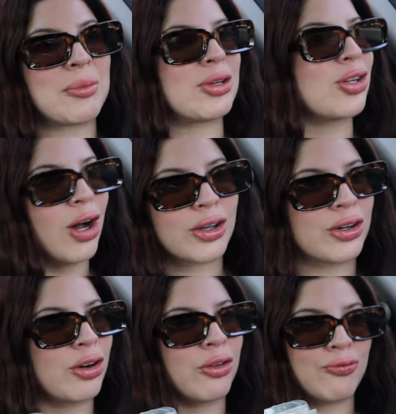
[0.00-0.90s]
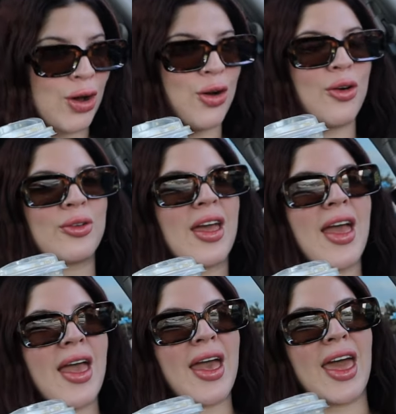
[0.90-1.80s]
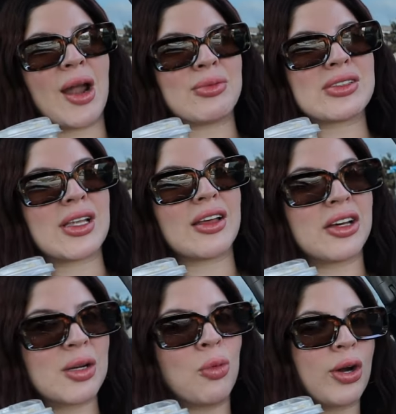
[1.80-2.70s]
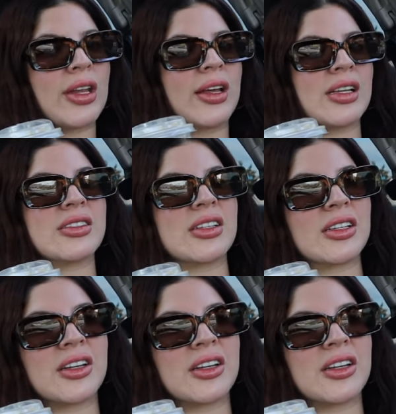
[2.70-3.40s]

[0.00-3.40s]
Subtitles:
I've been talking to her on the phone and I'm just like, good morning, cousin.